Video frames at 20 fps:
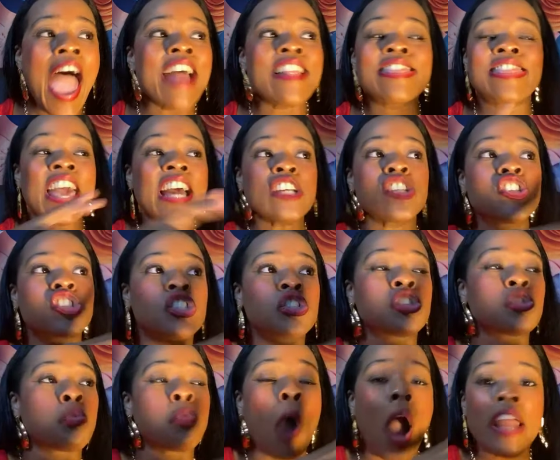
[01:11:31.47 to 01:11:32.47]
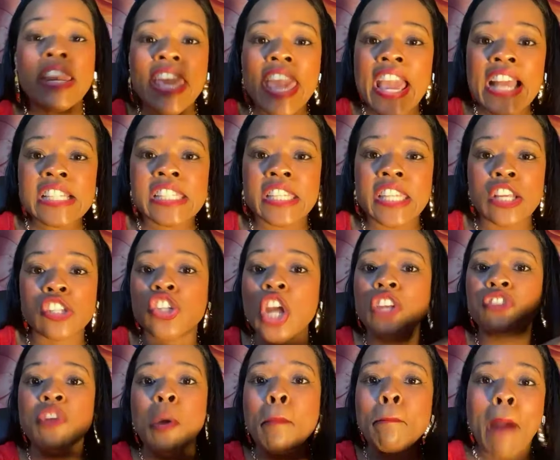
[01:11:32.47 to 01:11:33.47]
And this one incident
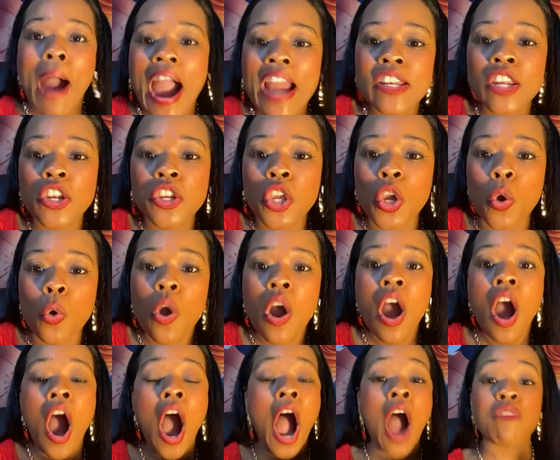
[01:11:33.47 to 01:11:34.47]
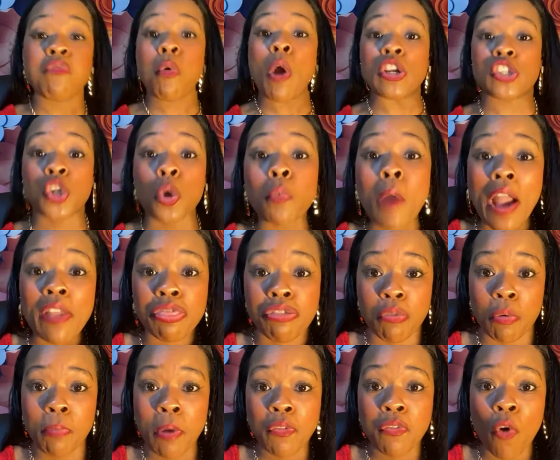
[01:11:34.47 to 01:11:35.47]
just reminded you of what you went
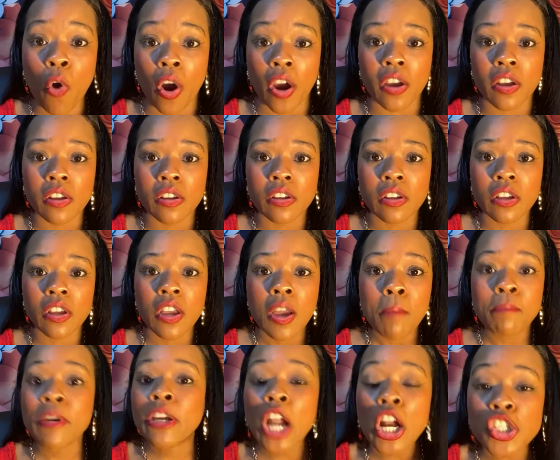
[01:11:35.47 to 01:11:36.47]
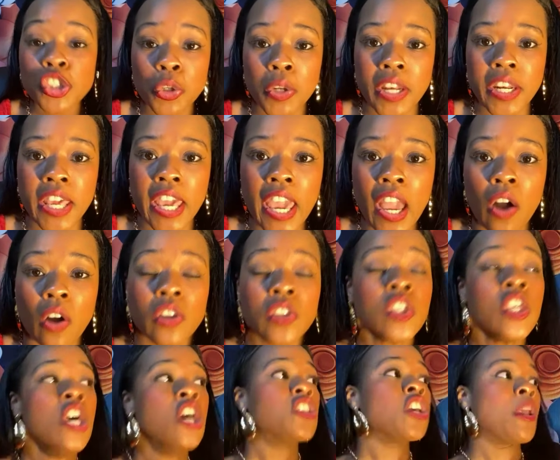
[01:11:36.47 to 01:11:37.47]
through before because you didn't heal.
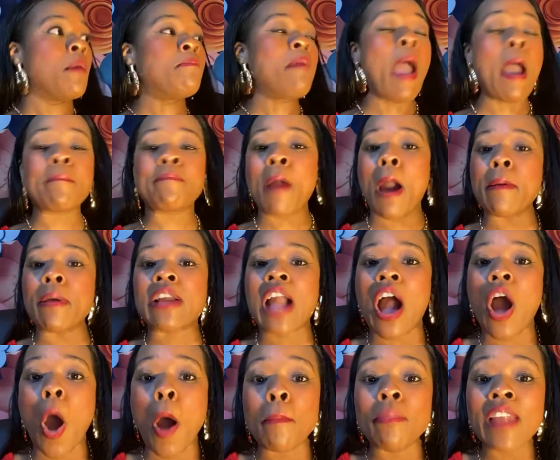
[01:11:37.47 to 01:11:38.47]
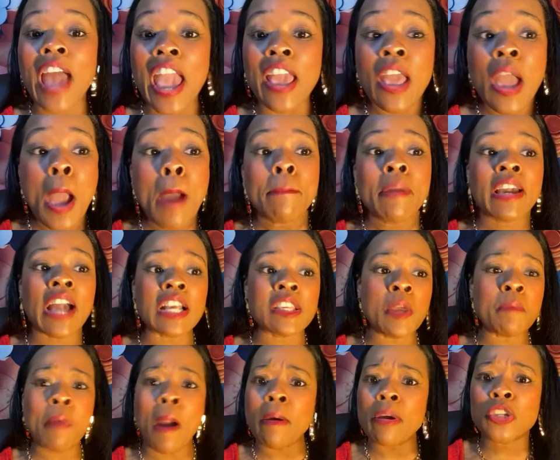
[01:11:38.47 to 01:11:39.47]
So the man probably got home late
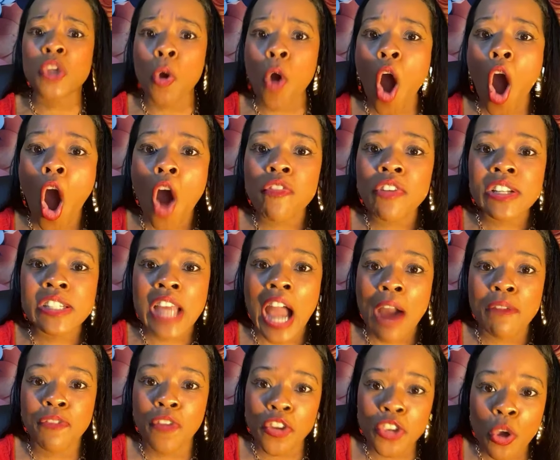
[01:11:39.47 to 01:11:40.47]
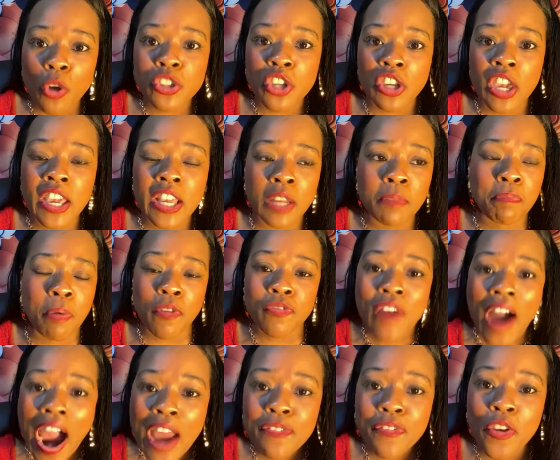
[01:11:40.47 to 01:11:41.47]
because he probably doing overtime for you so he can
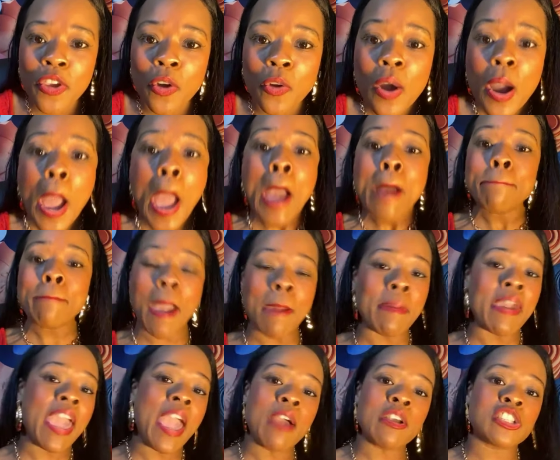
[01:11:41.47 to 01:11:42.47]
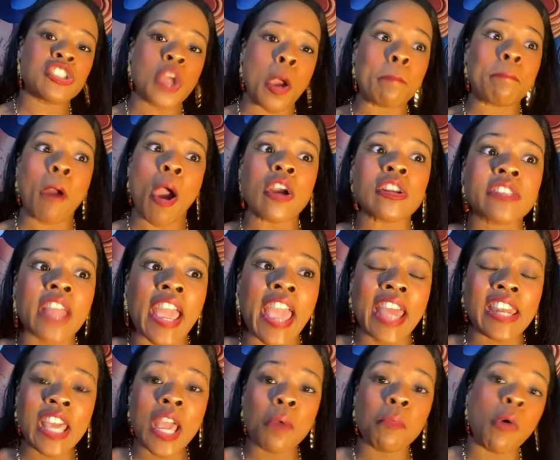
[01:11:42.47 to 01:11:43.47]
provide for you. Maybe it's your
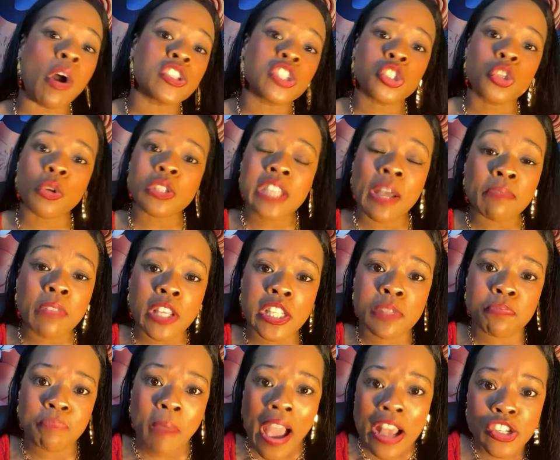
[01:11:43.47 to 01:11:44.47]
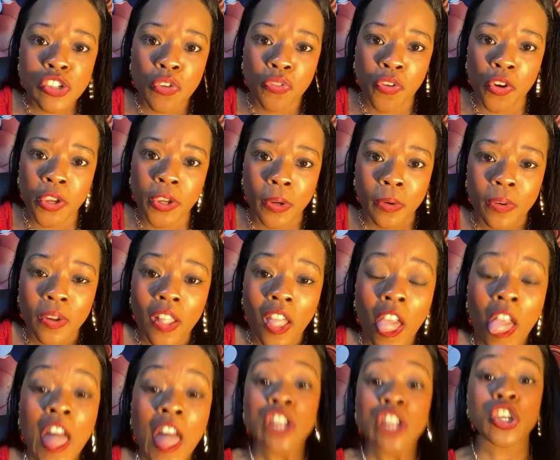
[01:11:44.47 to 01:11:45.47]
birthday and he wants to do something special for you.
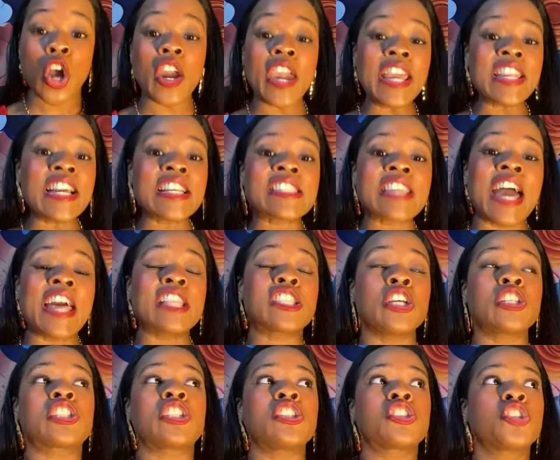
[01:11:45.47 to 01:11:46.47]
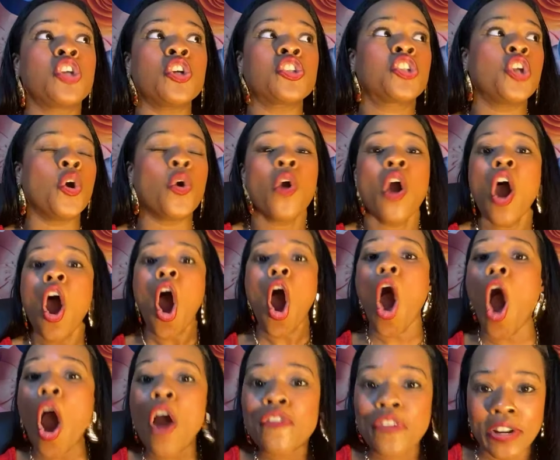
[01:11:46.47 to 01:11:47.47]
So he decided to, to do
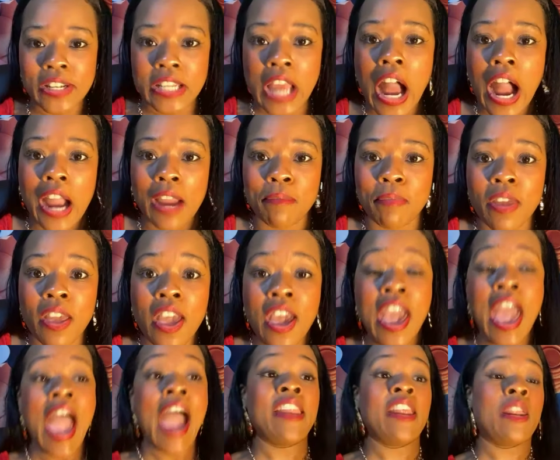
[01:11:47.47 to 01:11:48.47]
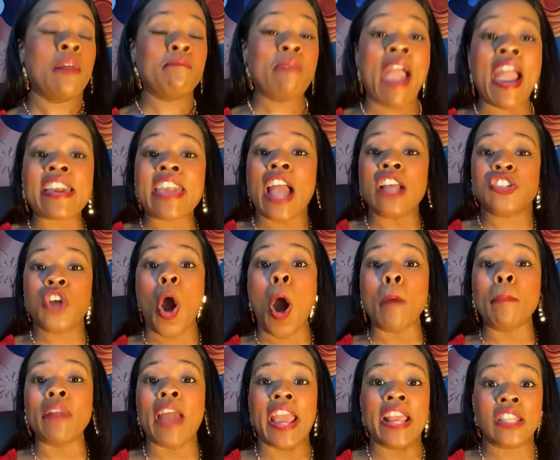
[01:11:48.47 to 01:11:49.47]
overtime. And then the man gets
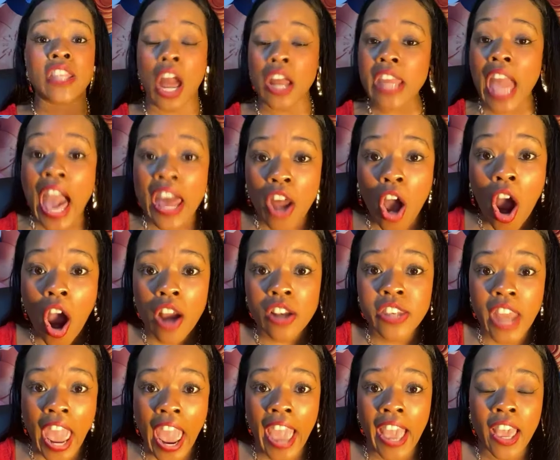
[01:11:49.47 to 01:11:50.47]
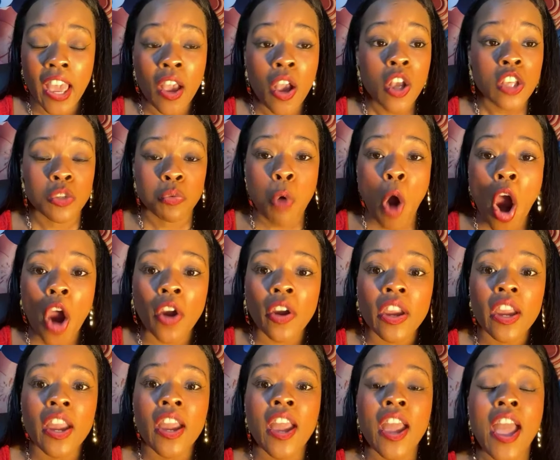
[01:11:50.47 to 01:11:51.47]
home late, done had a hard day, it's
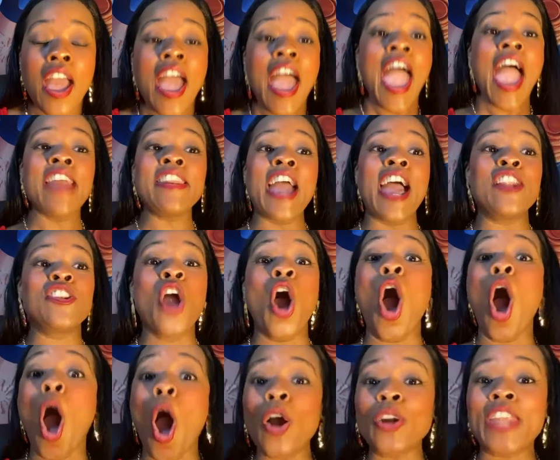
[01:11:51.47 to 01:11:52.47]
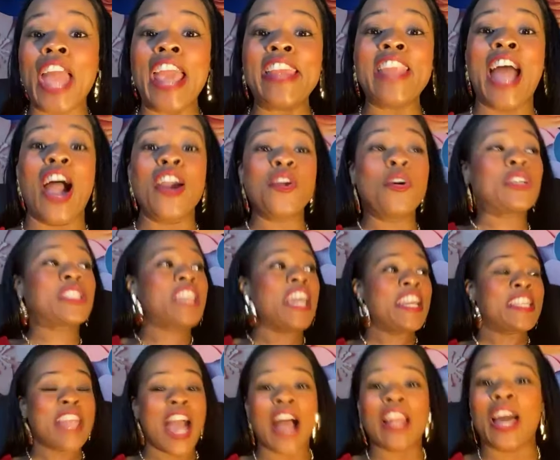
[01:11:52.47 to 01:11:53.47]
work, and then the whole day now, you
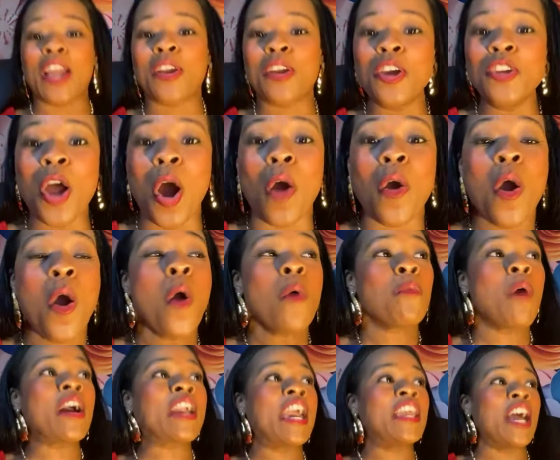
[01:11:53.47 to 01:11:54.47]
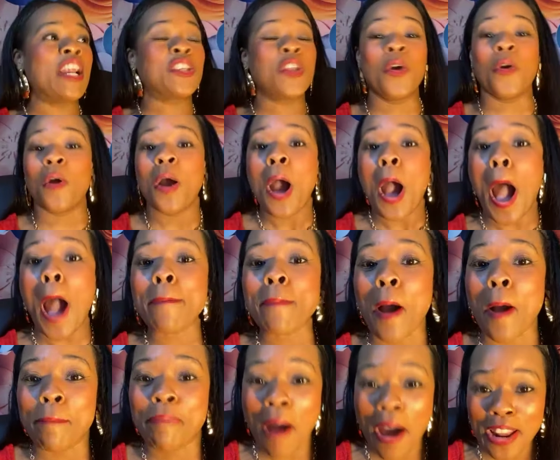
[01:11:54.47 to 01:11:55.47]
sitting down like, you know, what can I do?
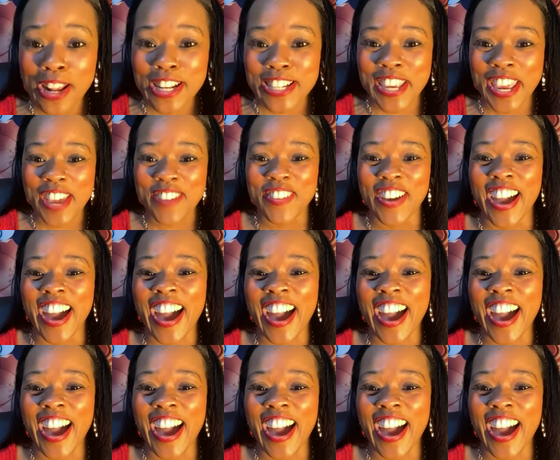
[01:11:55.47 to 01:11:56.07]
I'm going to punish him.